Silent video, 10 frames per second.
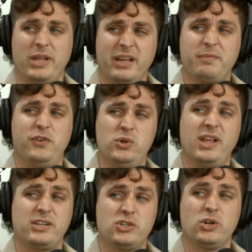Like food
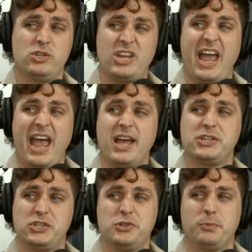like turns to
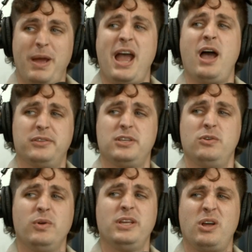ash in your mouth, and you
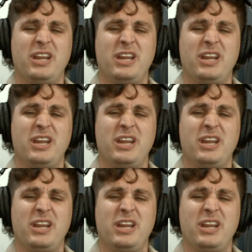really don't.